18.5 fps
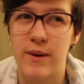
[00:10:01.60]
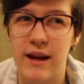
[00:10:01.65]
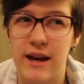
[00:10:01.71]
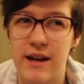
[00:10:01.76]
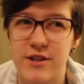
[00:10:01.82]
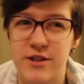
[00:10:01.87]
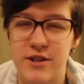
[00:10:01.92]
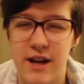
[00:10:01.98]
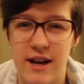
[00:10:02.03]
when
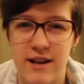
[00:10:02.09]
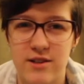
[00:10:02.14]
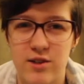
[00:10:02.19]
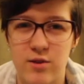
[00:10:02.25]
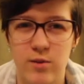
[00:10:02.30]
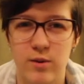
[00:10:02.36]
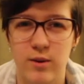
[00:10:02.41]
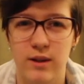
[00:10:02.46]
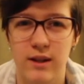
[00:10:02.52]
I entered high
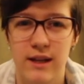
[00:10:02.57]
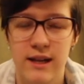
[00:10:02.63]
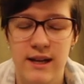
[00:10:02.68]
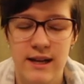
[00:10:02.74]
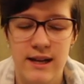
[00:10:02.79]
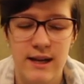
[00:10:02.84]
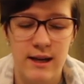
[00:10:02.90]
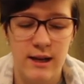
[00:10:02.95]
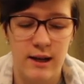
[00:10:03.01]
school
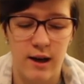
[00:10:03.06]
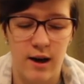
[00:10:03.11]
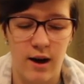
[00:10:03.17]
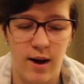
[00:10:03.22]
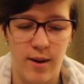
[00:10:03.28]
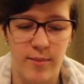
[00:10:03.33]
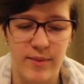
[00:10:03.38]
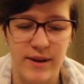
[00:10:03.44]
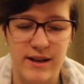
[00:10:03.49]

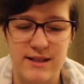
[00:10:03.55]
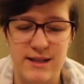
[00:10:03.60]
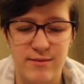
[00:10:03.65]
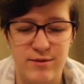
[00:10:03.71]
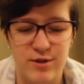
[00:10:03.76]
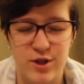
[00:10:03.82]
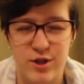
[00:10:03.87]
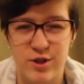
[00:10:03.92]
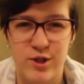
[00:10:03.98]
because
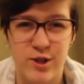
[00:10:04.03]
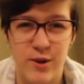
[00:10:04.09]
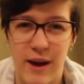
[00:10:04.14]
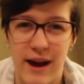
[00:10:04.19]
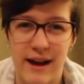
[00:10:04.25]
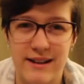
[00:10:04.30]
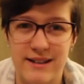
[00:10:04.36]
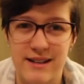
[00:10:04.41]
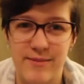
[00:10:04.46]
it was just so
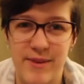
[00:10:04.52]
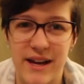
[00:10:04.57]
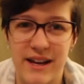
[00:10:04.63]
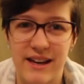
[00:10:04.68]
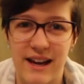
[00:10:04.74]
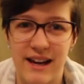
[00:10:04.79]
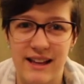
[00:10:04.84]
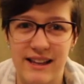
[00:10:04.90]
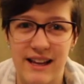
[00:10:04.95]

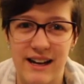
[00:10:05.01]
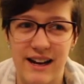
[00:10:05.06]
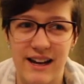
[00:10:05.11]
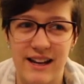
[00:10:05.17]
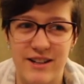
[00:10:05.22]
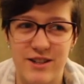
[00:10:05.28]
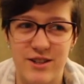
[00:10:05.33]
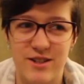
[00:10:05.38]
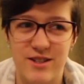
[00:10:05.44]
academic, and then
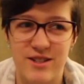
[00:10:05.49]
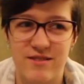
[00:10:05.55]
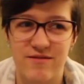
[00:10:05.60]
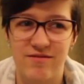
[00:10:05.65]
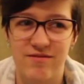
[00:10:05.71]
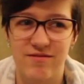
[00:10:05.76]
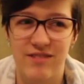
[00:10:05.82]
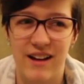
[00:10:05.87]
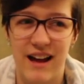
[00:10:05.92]
I just
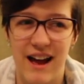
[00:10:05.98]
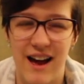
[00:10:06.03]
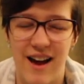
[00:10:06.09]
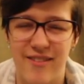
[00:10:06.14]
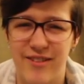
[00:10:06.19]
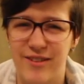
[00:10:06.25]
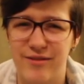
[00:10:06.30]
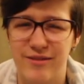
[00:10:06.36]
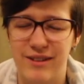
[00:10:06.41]

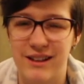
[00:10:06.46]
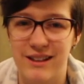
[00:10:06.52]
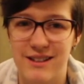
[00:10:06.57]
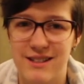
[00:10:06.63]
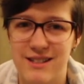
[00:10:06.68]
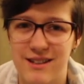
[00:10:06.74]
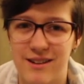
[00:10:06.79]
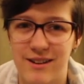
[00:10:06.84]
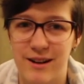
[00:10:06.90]
haven't really
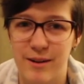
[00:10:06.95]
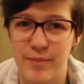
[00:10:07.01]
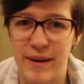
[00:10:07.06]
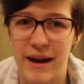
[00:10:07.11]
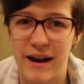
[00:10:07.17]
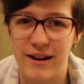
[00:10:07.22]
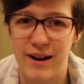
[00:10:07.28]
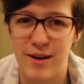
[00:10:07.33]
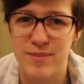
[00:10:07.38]
started
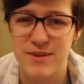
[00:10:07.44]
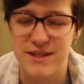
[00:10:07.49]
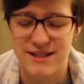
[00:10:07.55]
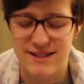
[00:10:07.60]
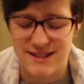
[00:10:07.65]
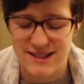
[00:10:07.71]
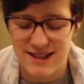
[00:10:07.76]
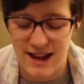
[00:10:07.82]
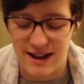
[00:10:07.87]
back up
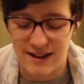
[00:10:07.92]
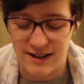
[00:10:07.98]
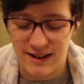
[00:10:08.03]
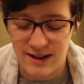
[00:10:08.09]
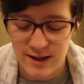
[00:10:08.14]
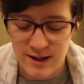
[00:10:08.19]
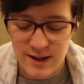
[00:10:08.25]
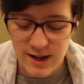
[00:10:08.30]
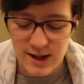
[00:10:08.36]
since then.
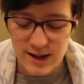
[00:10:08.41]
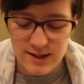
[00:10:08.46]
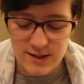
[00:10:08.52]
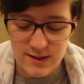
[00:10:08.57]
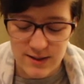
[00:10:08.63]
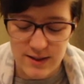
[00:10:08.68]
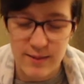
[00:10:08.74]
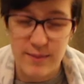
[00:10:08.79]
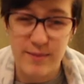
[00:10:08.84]

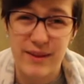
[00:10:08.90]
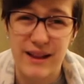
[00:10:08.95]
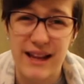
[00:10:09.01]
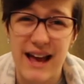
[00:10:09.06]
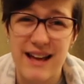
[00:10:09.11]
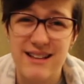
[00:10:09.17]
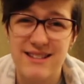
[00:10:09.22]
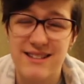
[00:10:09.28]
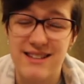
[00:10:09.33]
So in the
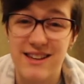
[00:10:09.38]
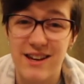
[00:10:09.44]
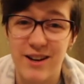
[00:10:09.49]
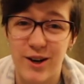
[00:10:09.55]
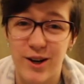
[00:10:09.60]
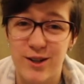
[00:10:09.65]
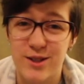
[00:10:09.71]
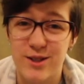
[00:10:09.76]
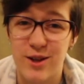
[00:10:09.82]
last
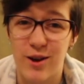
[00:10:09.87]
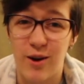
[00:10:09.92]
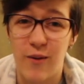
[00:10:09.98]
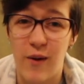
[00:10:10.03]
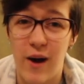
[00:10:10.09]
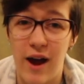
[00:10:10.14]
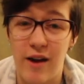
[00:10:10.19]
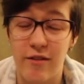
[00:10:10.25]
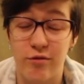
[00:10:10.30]
year or
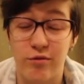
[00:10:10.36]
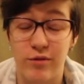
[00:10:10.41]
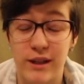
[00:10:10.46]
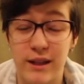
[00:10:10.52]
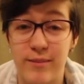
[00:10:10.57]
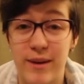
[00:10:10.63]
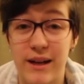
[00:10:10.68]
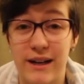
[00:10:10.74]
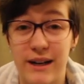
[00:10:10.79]
so, I've
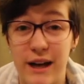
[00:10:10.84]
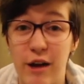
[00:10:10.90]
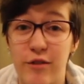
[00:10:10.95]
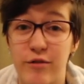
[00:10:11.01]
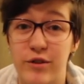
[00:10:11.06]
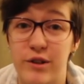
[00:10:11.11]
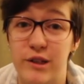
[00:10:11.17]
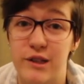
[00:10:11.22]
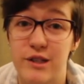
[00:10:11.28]
really made an
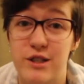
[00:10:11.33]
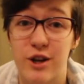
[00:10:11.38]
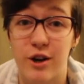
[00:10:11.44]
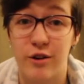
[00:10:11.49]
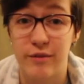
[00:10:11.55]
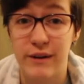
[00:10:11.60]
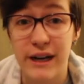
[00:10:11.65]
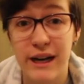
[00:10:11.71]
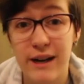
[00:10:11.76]
effort to
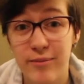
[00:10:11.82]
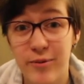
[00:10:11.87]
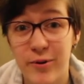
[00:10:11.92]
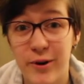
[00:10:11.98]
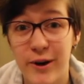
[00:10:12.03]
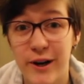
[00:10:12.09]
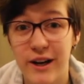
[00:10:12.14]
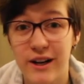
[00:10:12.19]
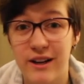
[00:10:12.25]
start reading
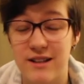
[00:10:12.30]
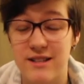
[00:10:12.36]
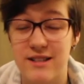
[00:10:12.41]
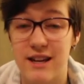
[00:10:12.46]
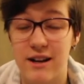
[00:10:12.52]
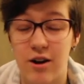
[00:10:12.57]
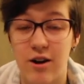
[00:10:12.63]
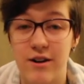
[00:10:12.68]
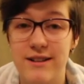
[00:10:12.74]
more,
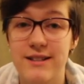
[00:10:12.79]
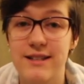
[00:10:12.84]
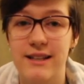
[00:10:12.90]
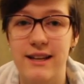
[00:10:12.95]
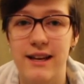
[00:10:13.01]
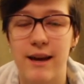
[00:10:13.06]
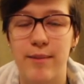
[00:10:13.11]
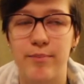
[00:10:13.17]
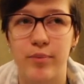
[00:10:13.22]
because
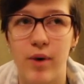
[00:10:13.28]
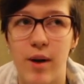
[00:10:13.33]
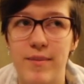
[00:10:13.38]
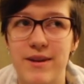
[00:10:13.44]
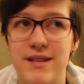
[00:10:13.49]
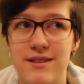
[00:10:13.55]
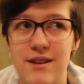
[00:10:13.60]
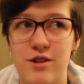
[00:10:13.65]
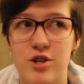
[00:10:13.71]
it brought
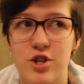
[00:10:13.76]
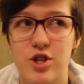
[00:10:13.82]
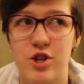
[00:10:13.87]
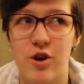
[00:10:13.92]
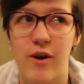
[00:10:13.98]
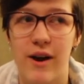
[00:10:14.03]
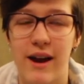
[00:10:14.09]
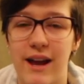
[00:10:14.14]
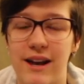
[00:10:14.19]
me such
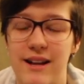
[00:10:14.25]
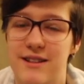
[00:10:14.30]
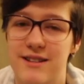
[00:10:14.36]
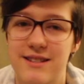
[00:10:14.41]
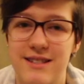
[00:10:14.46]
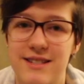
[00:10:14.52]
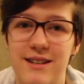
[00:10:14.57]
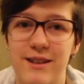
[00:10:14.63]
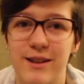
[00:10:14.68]
joy, and
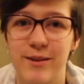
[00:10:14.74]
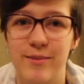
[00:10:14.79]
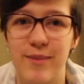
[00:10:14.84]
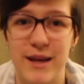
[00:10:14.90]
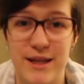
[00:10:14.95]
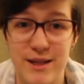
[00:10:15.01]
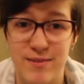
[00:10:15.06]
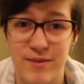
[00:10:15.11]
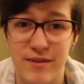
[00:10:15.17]
it still
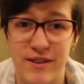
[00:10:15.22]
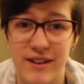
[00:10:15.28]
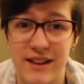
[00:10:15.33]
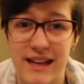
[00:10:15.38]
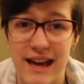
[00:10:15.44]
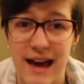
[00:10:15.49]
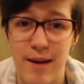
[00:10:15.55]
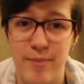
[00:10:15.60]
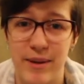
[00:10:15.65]
makes me
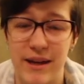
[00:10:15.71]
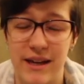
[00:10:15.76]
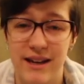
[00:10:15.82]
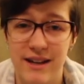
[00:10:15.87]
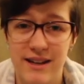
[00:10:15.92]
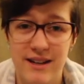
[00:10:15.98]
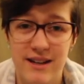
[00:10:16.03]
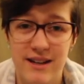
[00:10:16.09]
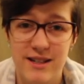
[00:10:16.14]
really happy
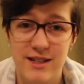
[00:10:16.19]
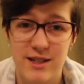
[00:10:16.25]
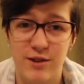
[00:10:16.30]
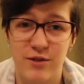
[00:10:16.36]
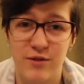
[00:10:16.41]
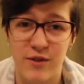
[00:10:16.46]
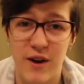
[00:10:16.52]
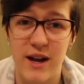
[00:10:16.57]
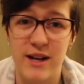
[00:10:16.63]

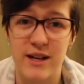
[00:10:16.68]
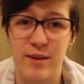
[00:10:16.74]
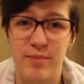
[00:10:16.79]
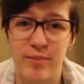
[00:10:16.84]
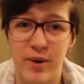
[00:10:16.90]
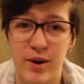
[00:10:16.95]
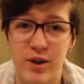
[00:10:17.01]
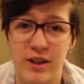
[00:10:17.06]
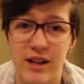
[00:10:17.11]
to find a
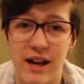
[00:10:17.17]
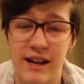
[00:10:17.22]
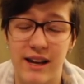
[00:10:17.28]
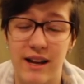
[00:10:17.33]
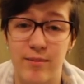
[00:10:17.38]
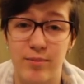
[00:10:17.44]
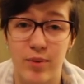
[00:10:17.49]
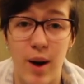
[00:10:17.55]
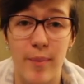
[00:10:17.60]
book that I
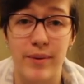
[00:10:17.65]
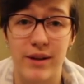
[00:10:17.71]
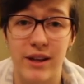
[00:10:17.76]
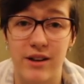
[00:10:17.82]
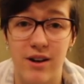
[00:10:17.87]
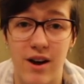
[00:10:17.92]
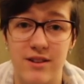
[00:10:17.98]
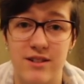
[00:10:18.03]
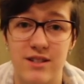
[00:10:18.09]
can
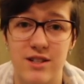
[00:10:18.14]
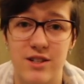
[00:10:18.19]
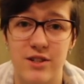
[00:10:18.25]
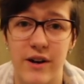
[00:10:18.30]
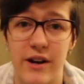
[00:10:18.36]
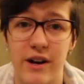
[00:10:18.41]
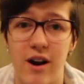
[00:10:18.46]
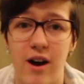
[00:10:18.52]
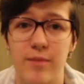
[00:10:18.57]
properly
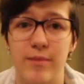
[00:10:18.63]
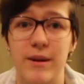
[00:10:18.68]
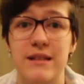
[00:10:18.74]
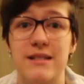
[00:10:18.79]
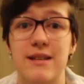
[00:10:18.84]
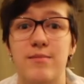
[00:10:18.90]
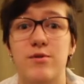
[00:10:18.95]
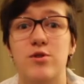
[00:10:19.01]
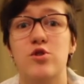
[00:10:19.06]
concentrate on,
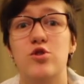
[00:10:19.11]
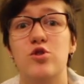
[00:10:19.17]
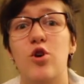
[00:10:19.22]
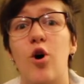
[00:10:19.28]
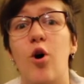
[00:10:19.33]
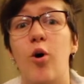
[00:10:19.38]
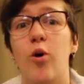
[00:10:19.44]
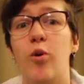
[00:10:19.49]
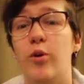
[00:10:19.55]
because I'm
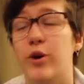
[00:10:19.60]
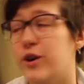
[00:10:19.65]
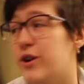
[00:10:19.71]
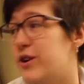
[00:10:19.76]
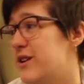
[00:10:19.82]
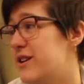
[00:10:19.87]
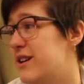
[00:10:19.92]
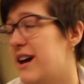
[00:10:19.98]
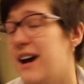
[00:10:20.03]
so
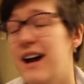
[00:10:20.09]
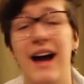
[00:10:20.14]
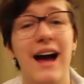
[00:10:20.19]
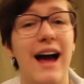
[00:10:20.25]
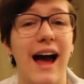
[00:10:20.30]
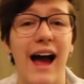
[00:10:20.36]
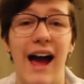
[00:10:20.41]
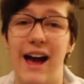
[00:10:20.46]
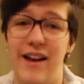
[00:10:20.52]
good
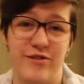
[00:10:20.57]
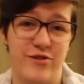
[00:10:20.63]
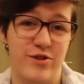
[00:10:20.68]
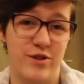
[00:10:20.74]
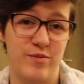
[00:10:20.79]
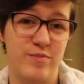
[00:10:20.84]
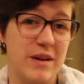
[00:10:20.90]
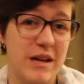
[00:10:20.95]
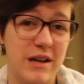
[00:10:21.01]
at
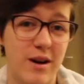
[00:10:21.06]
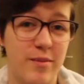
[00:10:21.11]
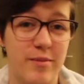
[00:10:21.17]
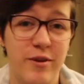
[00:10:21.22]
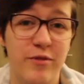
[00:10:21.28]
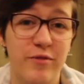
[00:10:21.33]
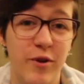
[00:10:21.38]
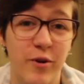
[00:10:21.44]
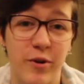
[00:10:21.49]
just being on
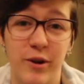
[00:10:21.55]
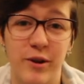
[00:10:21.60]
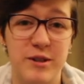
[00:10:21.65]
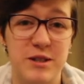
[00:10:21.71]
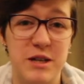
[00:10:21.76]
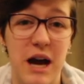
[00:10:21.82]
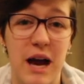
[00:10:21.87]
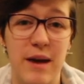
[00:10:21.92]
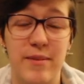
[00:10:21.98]
my phone
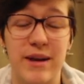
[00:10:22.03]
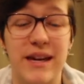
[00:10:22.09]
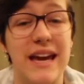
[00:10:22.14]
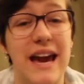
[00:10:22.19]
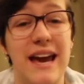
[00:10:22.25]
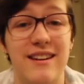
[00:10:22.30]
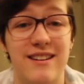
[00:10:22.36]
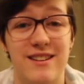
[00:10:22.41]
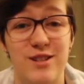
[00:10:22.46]
all the time and
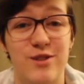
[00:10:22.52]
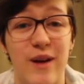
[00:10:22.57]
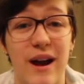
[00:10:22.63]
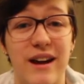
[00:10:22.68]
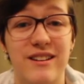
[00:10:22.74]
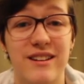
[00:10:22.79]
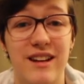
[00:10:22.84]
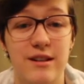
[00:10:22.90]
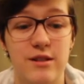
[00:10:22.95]
getting
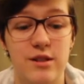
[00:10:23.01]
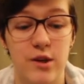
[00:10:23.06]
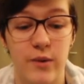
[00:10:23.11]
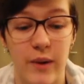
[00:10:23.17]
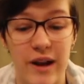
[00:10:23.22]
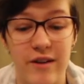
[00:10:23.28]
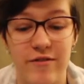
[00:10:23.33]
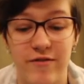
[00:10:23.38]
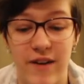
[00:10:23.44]
distracted.
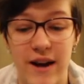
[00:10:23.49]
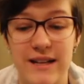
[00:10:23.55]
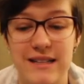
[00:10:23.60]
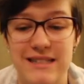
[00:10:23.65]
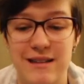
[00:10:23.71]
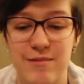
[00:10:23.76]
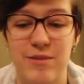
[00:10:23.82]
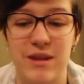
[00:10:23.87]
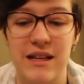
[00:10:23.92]
So when I
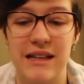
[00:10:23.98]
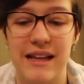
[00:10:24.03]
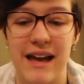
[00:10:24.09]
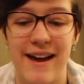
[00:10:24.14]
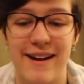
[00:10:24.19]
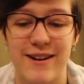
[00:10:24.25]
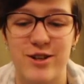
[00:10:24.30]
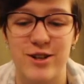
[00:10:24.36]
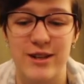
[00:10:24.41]
find something
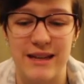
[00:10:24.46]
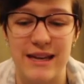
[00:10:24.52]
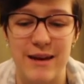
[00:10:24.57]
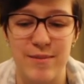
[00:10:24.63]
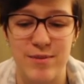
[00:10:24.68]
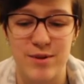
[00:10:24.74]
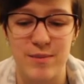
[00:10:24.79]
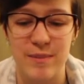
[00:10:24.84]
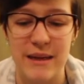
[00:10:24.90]
that actually
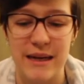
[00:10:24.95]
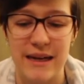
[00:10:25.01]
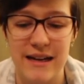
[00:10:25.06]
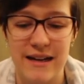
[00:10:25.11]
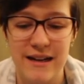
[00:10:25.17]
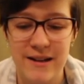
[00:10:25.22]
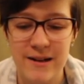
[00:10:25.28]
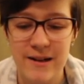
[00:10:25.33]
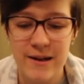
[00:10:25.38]
keeps
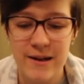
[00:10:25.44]
me